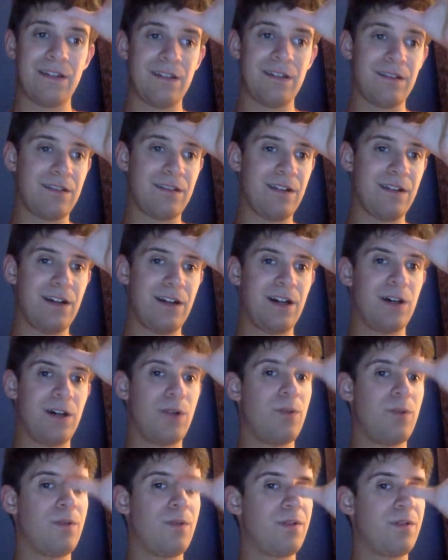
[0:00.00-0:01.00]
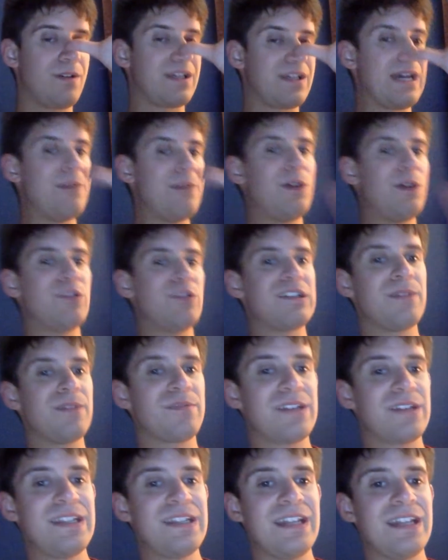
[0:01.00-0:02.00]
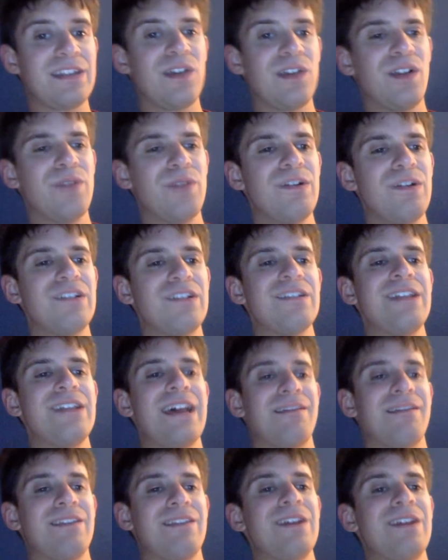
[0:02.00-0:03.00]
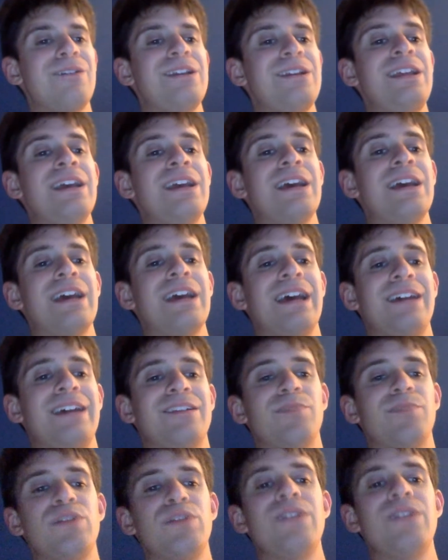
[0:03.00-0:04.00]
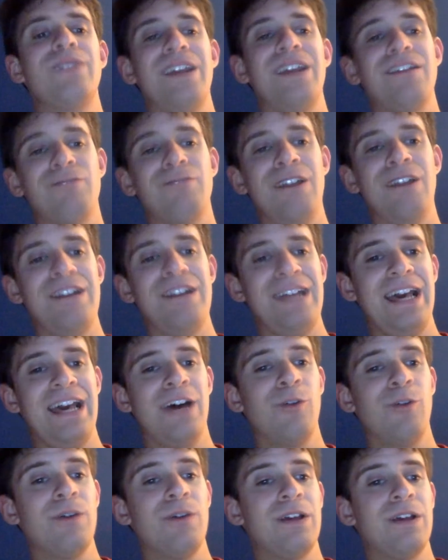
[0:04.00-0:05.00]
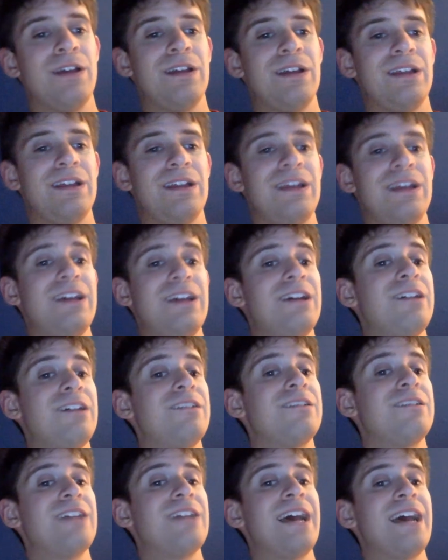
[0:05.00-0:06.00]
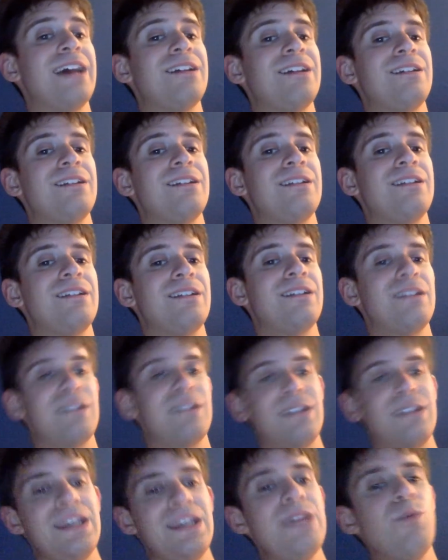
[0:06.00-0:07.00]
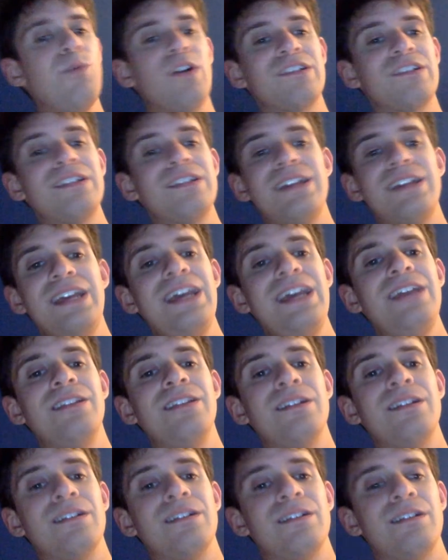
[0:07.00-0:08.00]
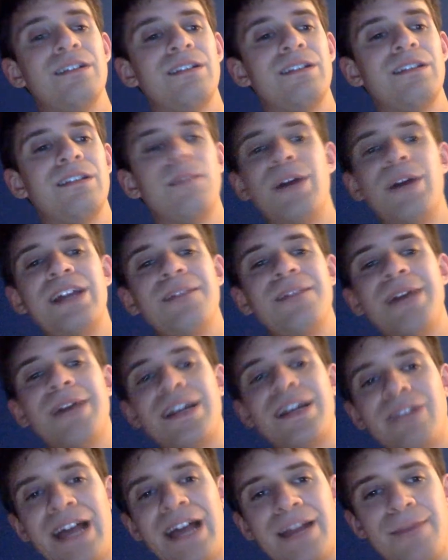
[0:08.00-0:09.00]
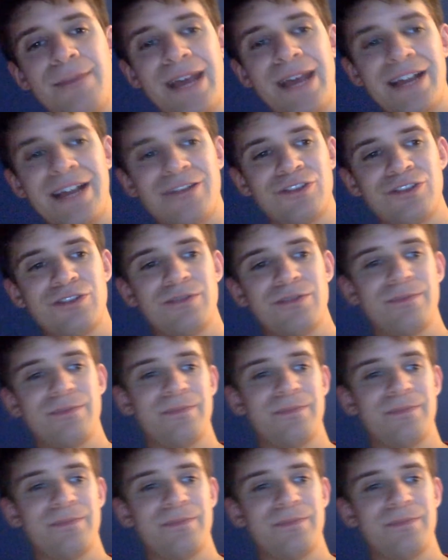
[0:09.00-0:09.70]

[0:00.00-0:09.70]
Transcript: So Kevin Owens ended up saying that the only reason that Theory has the briefcase right now is that he wasn't in the Money in the Bank ladder match.